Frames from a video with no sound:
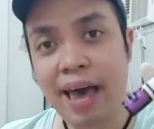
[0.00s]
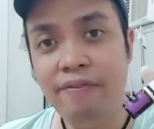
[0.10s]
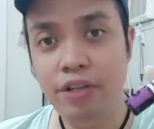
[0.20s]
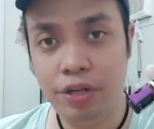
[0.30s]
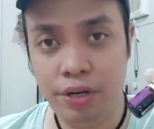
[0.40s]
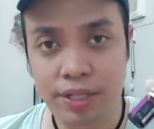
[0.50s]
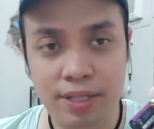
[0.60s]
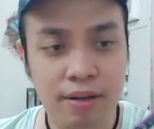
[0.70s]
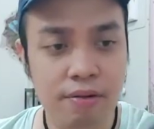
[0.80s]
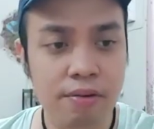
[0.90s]
lavender
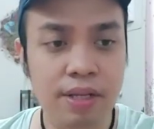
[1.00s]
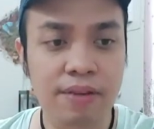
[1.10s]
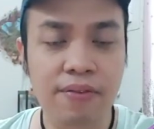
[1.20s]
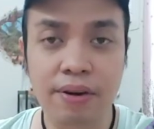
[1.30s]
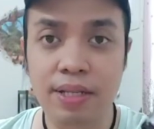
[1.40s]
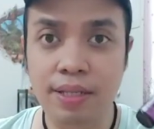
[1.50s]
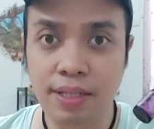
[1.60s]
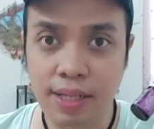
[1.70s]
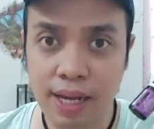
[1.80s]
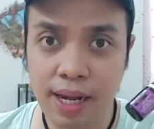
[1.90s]
is really very
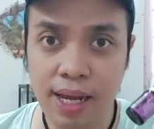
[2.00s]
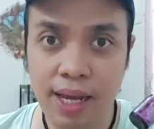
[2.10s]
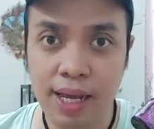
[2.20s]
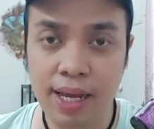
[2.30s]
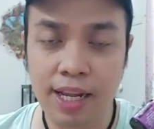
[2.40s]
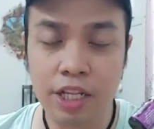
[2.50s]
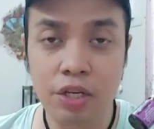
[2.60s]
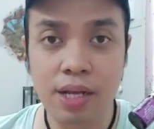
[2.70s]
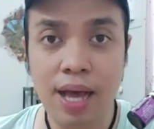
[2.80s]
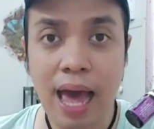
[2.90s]
sedating, and it
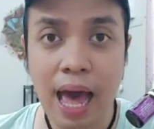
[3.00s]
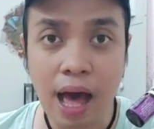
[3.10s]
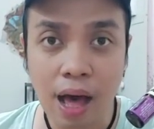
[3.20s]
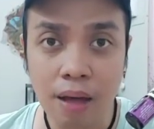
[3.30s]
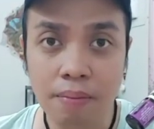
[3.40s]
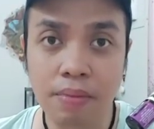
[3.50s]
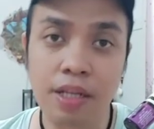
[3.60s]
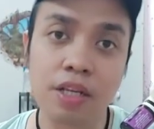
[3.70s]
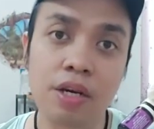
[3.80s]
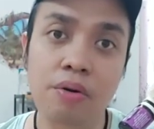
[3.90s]
could calm,
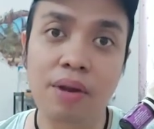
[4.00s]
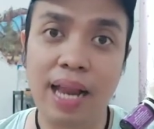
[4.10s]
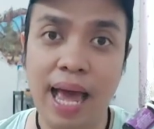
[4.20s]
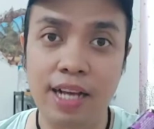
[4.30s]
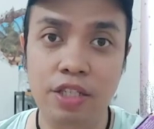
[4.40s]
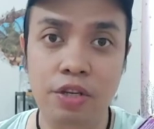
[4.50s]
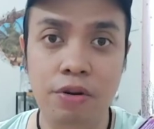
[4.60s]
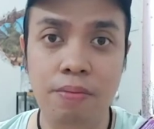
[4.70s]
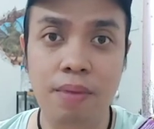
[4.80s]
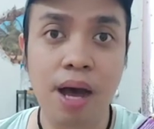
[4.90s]
it could relax
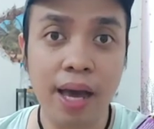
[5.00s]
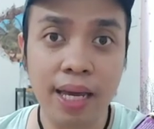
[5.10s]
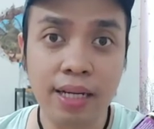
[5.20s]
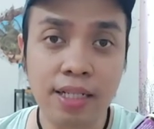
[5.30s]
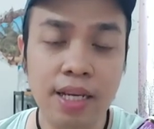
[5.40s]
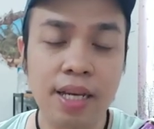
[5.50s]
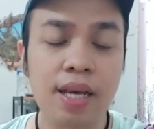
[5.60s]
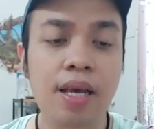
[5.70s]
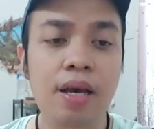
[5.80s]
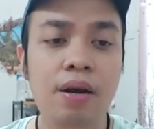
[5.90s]
your mind.
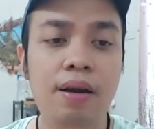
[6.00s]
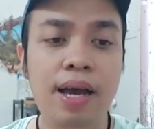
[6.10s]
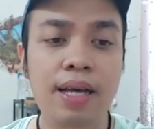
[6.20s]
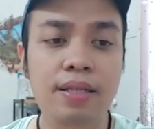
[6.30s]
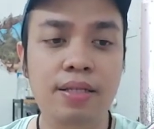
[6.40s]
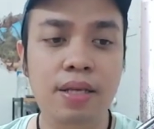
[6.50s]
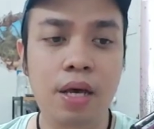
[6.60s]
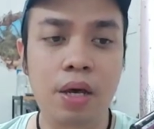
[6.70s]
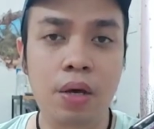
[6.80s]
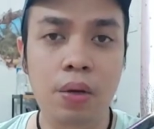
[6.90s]
All right,
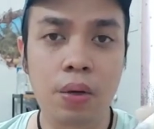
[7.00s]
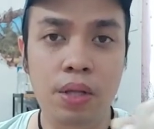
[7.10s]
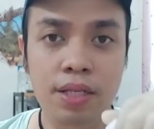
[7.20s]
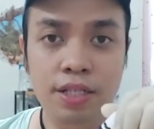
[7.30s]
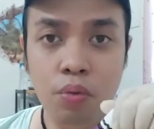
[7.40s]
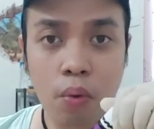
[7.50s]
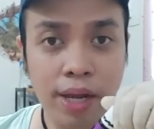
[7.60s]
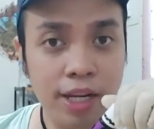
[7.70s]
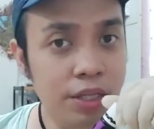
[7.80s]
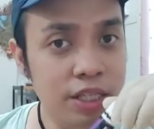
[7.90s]
so this is
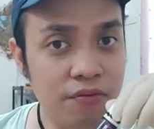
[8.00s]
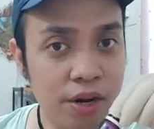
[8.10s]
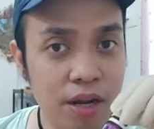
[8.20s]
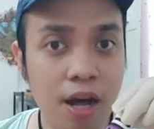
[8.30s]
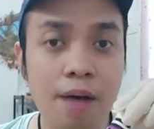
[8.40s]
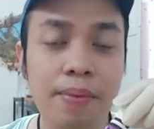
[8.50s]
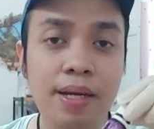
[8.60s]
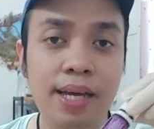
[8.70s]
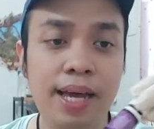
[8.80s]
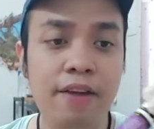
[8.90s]
widely used, is very
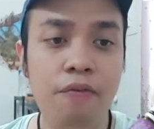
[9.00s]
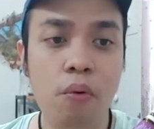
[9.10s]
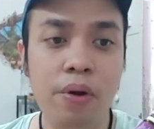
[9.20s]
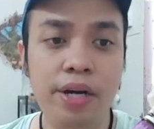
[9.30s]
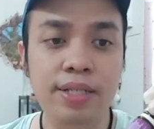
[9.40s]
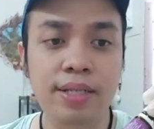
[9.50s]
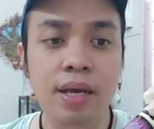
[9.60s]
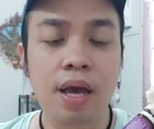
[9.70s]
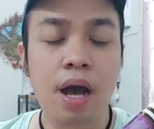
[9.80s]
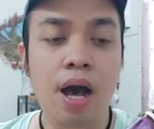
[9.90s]
common, and of
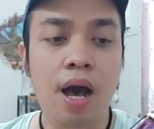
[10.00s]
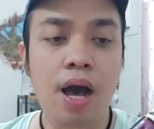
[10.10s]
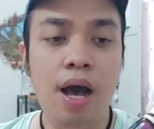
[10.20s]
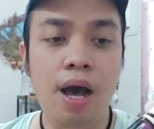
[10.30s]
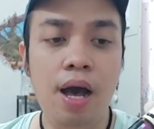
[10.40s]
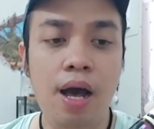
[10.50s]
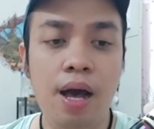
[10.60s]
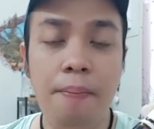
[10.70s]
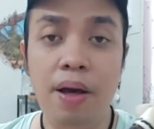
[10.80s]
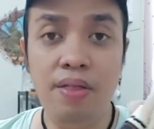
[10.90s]
course,
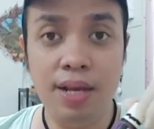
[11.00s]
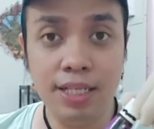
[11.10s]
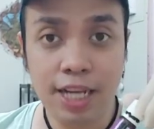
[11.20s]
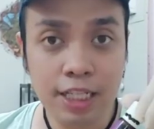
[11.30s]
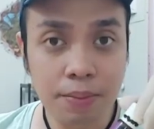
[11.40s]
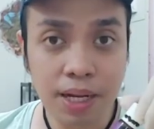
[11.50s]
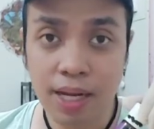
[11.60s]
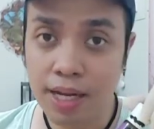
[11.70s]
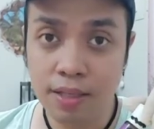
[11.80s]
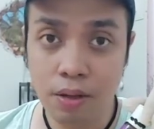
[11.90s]
upon the assessment,
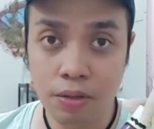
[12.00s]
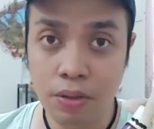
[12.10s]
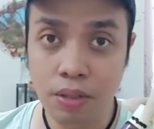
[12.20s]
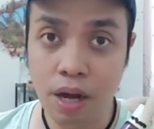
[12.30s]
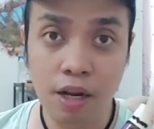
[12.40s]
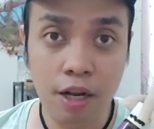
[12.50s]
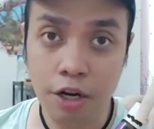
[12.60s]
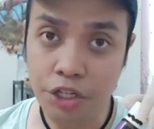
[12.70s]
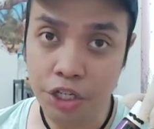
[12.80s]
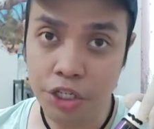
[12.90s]
he is also not
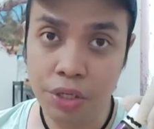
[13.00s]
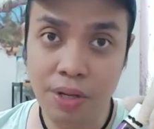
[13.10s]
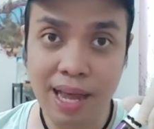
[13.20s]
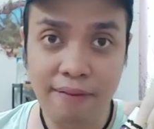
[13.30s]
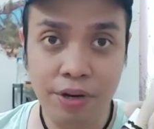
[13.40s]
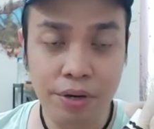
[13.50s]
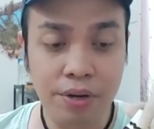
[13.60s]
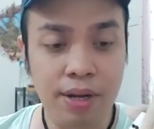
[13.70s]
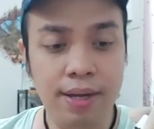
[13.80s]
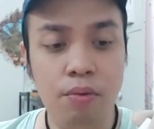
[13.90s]
allergic to
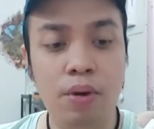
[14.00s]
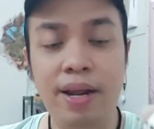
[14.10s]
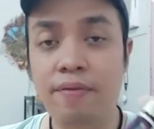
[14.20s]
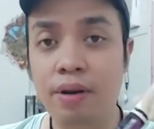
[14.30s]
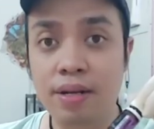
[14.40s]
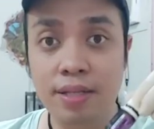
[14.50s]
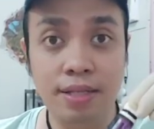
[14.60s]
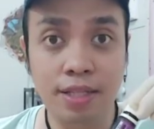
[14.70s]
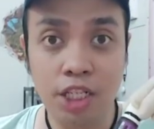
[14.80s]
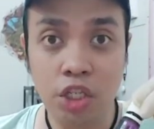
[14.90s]
lavender and whatever
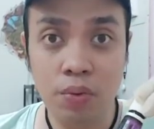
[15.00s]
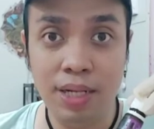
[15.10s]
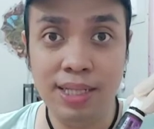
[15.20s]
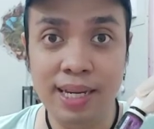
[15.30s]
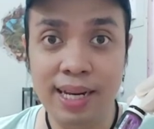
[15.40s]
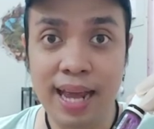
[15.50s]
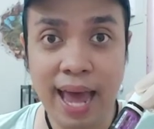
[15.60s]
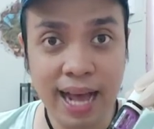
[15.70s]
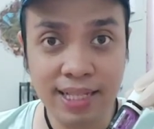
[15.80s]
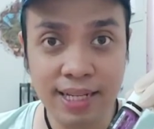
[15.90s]
constituent that it
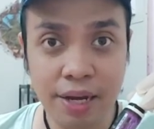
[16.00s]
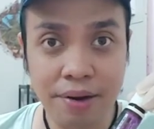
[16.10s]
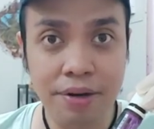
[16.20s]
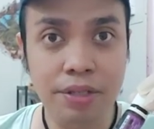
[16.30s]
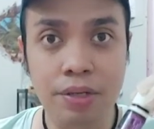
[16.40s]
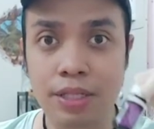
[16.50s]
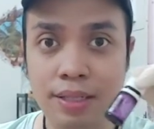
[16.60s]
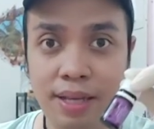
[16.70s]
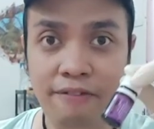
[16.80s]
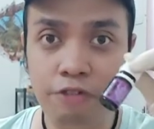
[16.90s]
has in here, so it's
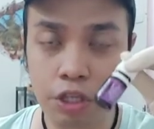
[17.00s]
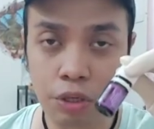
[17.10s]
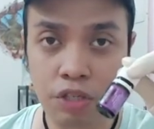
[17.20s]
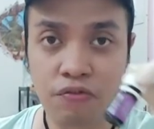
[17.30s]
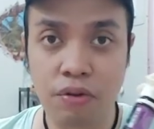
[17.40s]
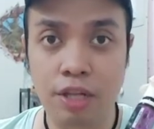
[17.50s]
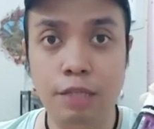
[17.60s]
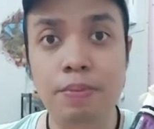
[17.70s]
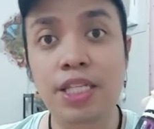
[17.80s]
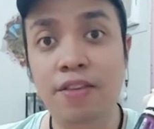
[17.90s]
safe to use for
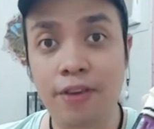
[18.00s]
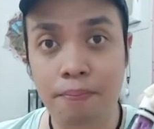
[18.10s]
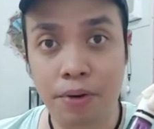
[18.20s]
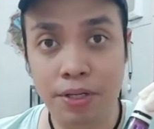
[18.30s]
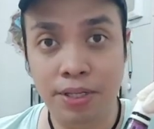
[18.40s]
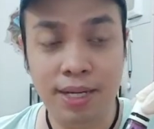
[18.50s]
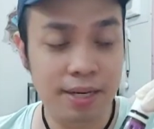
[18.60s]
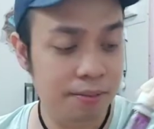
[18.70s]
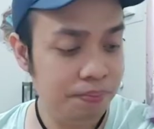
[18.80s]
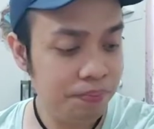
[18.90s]
this specific
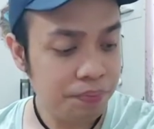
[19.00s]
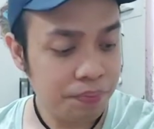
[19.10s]
person.